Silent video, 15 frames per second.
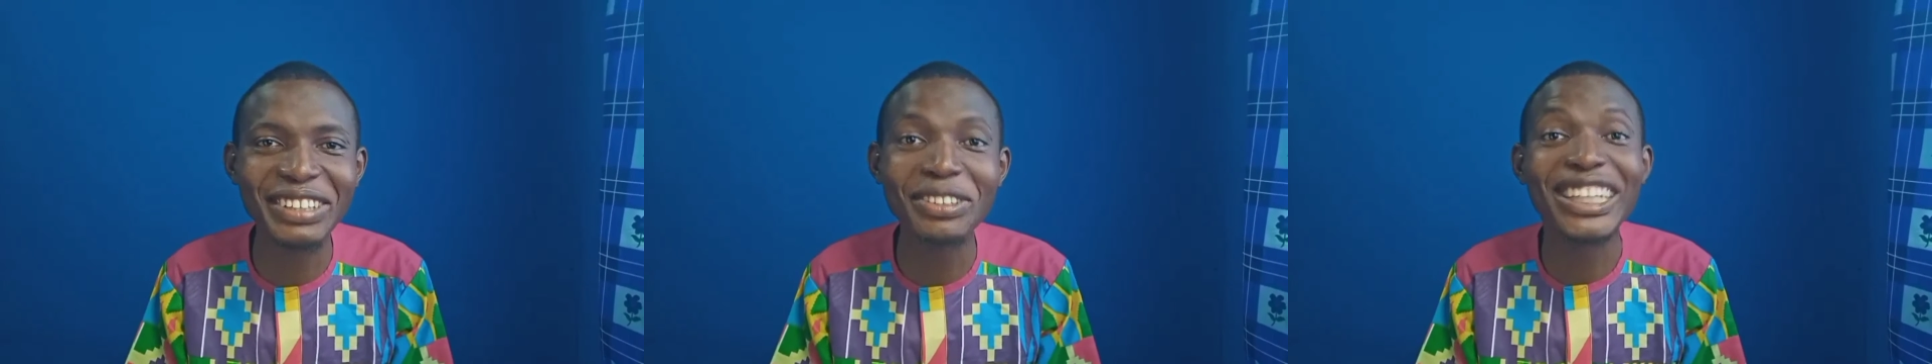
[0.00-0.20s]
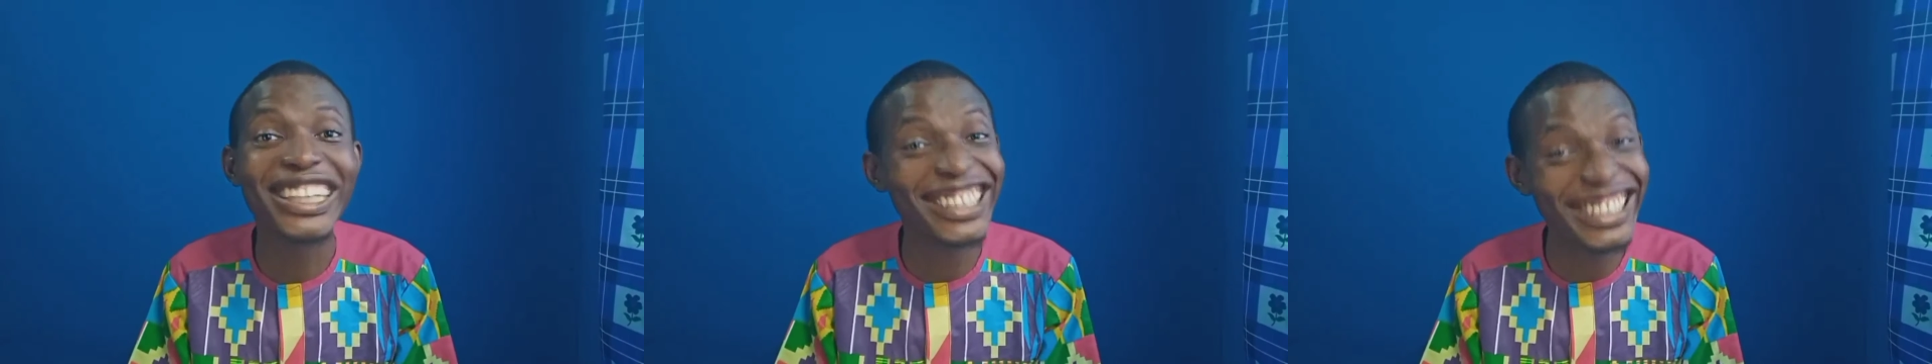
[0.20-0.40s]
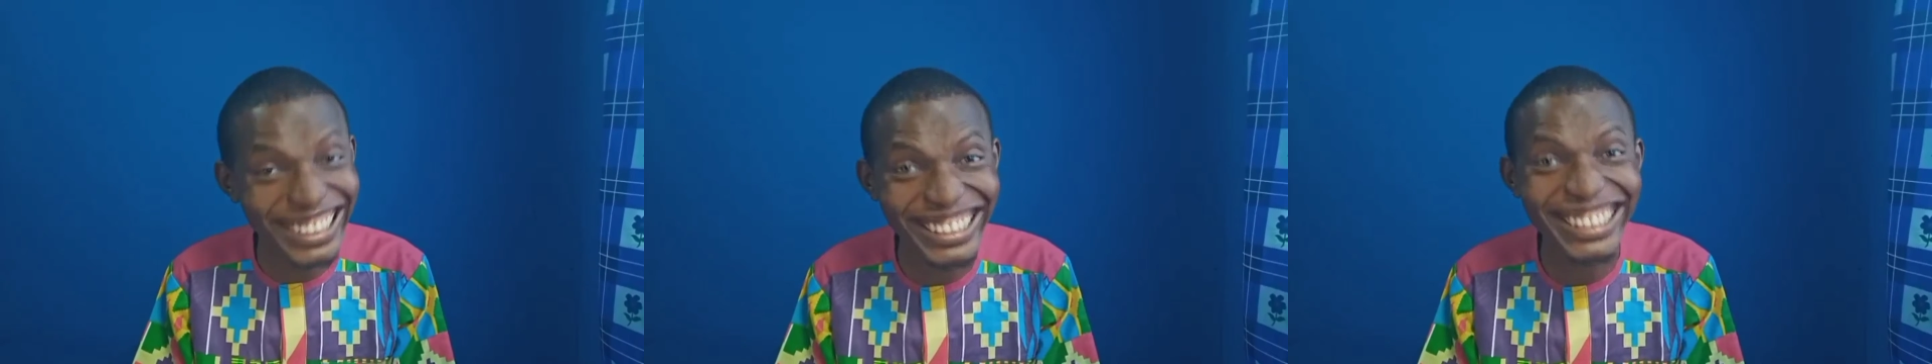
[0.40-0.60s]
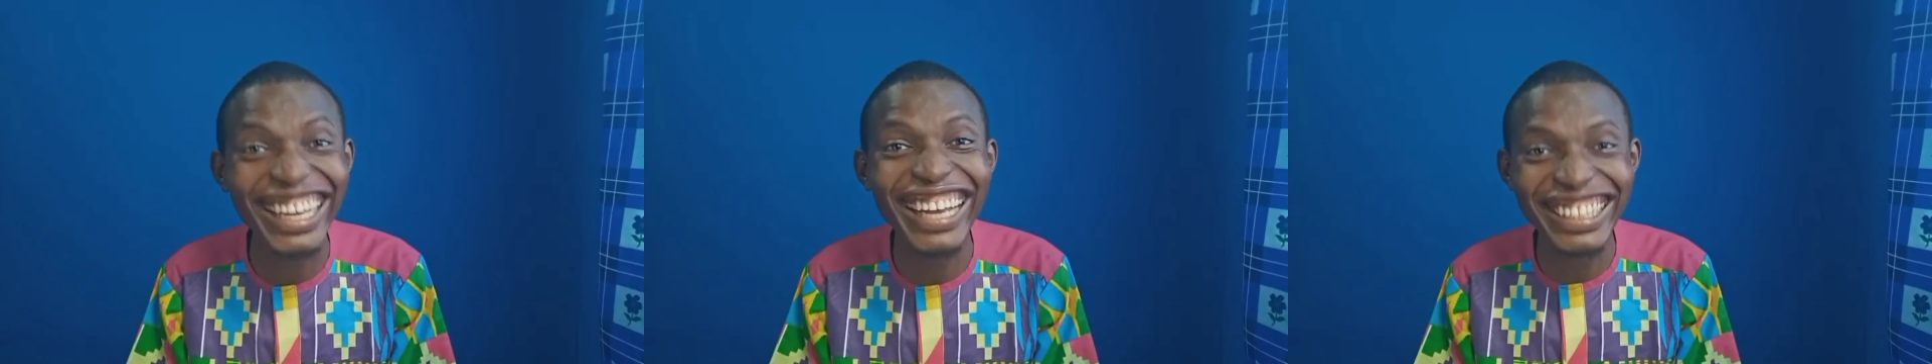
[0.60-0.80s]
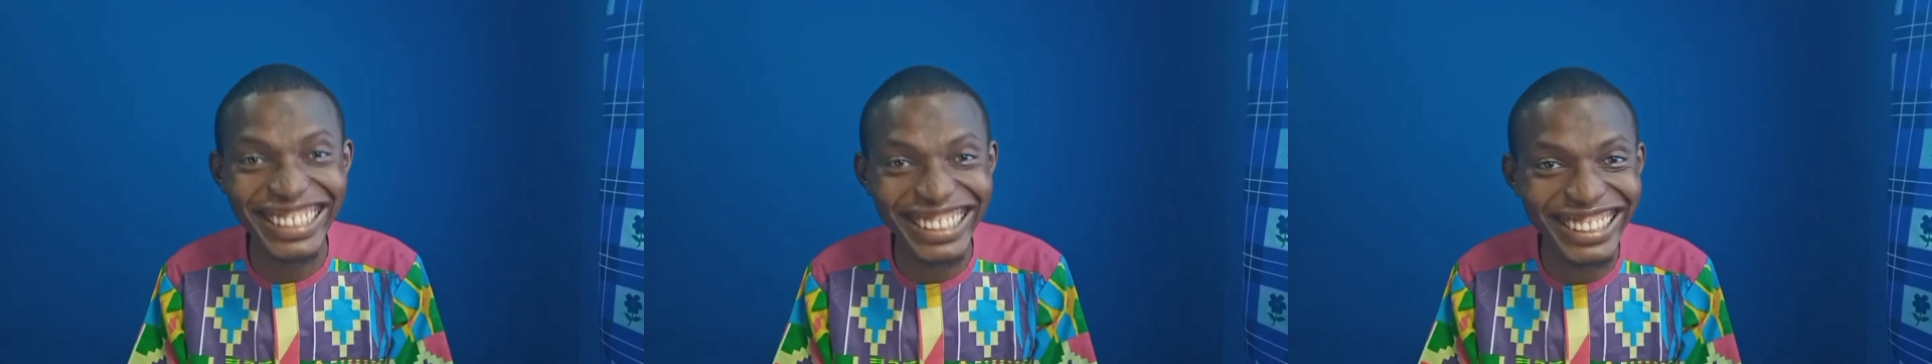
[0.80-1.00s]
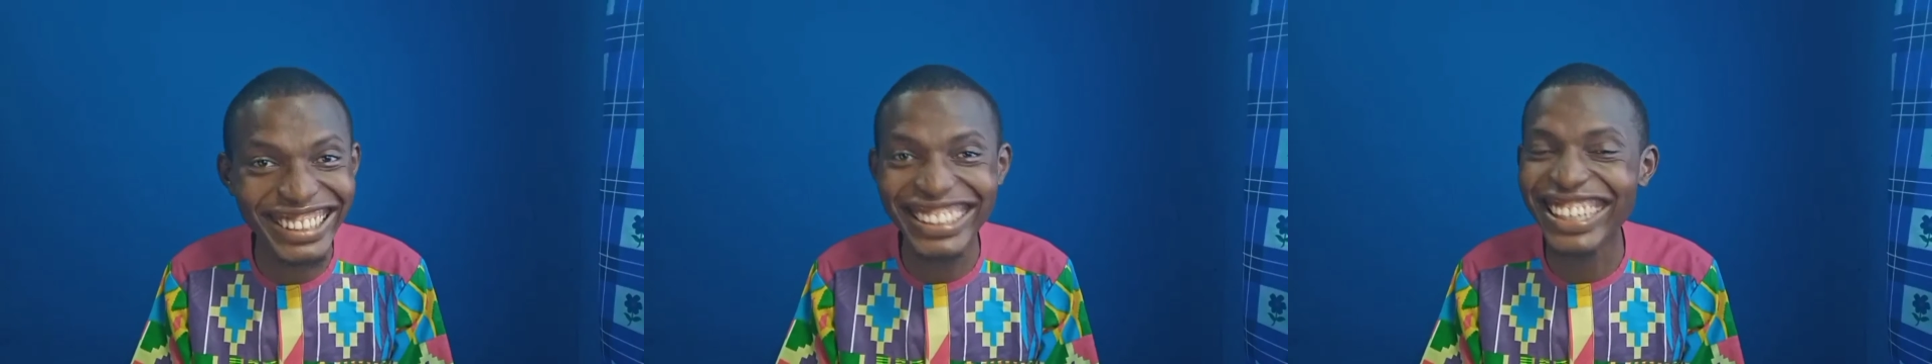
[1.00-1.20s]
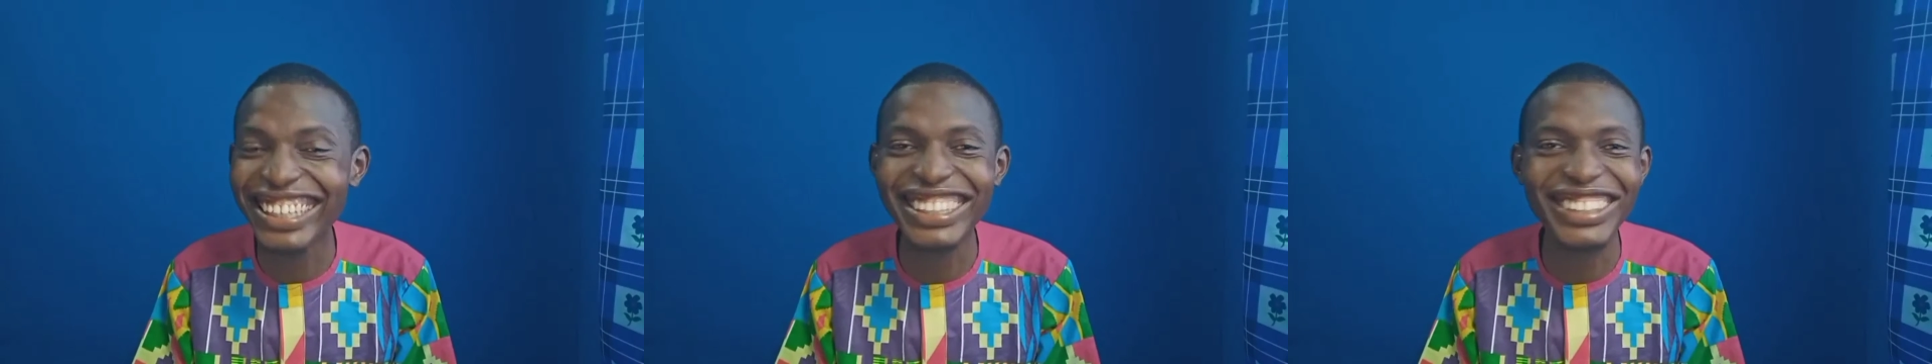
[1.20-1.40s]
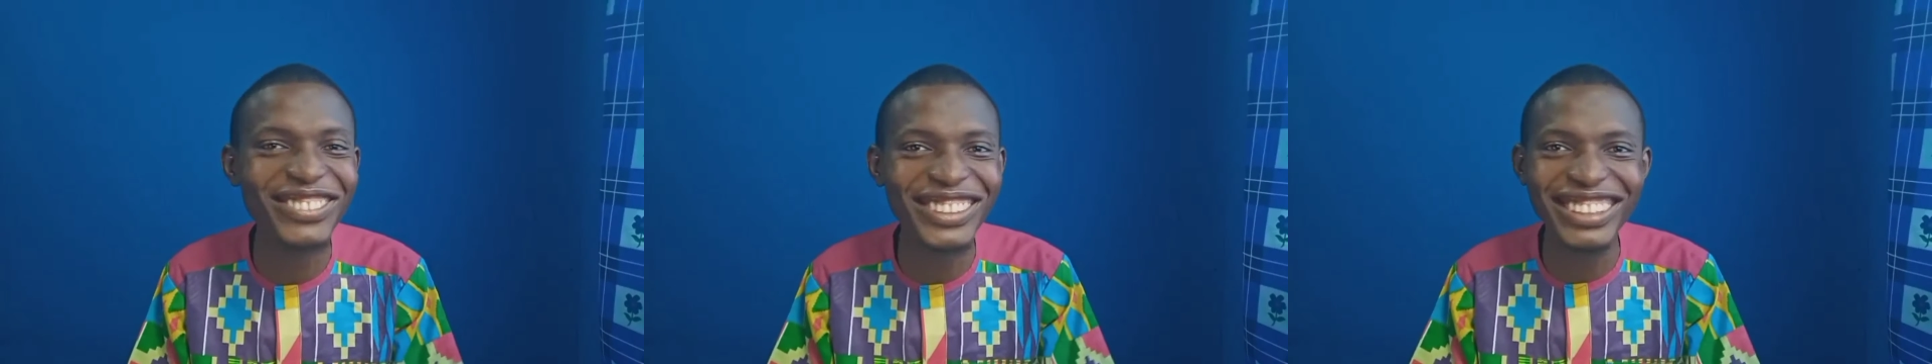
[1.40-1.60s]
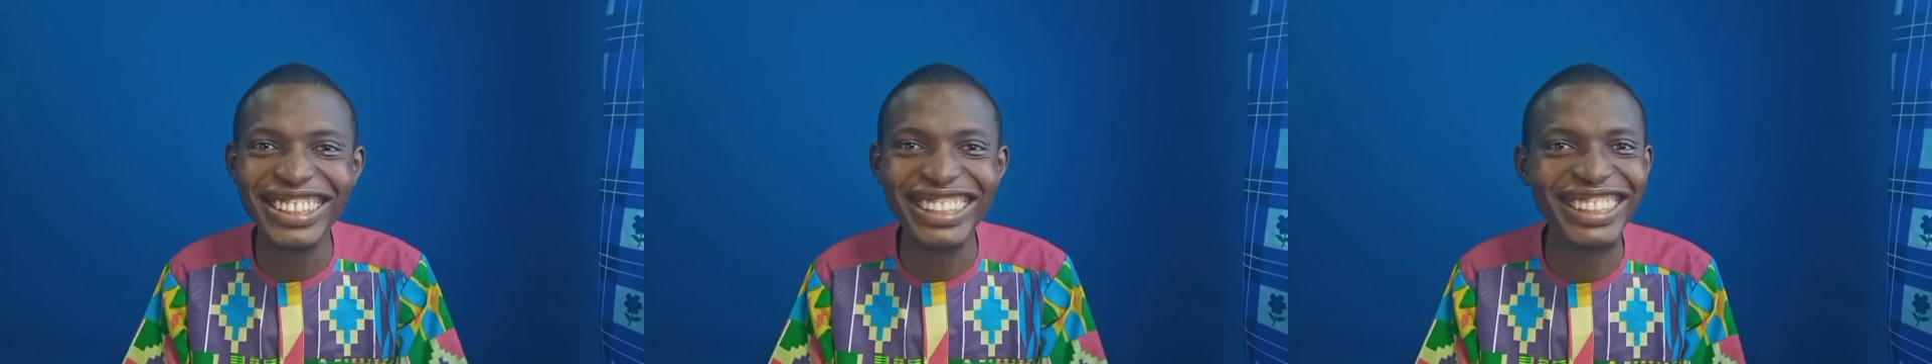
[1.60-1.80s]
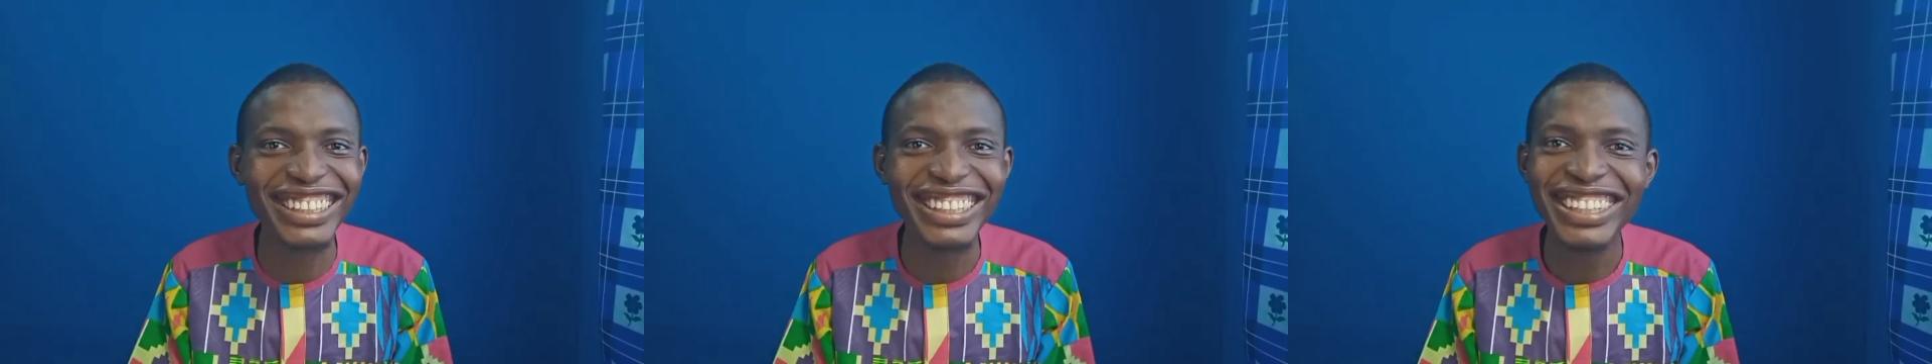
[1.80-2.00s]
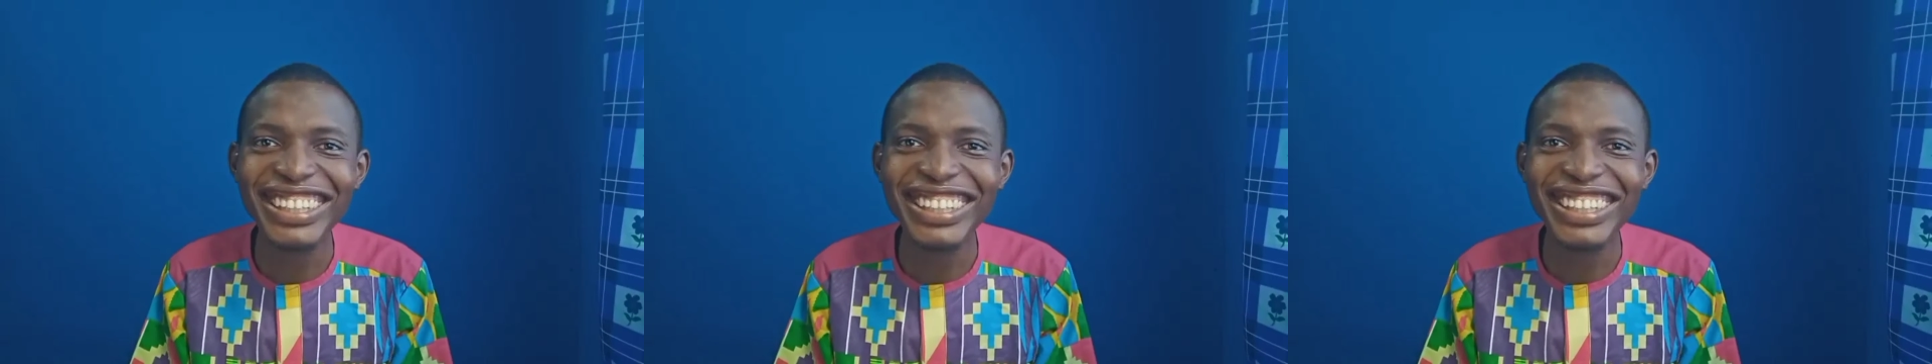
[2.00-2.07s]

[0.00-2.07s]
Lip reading: we criticized it and everything.